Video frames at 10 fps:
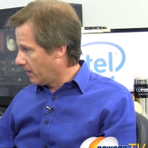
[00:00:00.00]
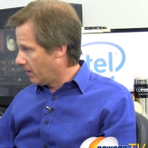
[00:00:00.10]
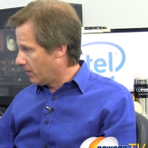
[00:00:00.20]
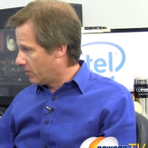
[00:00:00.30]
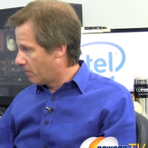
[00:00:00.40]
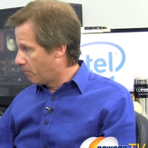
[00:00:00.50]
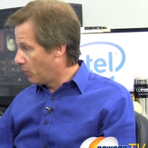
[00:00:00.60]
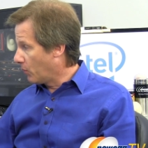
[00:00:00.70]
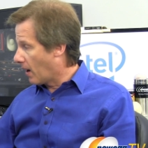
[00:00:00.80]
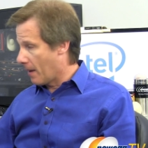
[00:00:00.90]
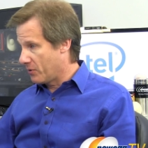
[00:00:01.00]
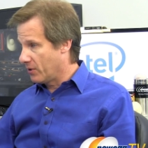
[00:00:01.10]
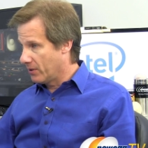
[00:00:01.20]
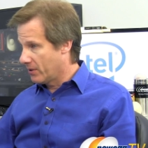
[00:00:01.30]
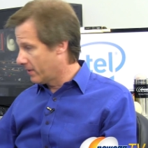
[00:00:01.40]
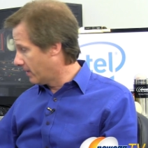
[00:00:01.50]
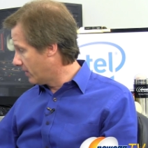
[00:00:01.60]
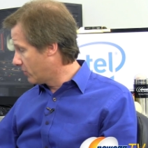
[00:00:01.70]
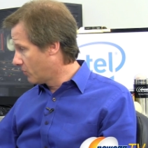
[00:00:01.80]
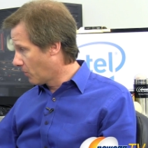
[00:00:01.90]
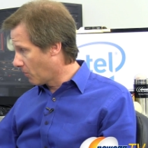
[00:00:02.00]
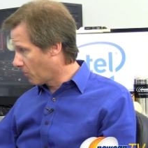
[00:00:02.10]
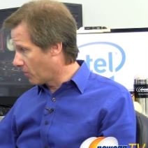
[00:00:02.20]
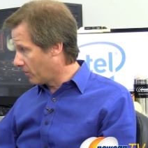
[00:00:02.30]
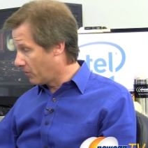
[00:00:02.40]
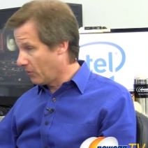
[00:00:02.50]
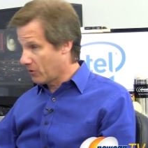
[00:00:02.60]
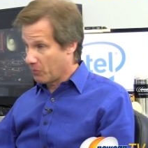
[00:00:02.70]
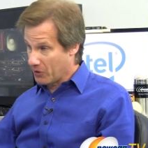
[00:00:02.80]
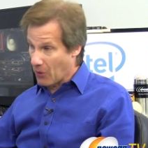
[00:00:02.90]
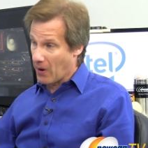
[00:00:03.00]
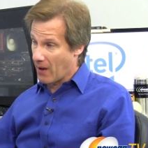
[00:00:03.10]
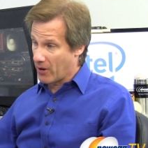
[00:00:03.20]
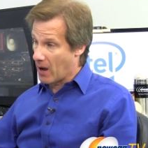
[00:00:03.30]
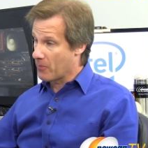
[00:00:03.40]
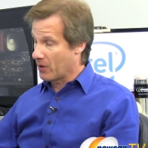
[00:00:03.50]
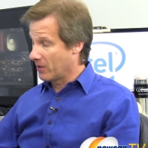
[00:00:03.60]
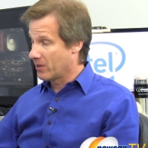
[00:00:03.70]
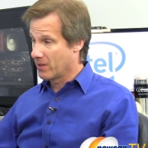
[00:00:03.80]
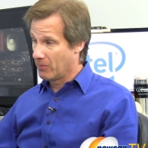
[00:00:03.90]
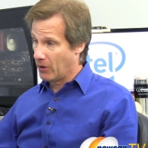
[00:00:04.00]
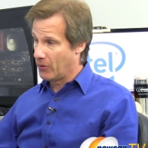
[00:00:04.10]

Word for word: is boot options, and this is where we're going to do this. We don't have an operating system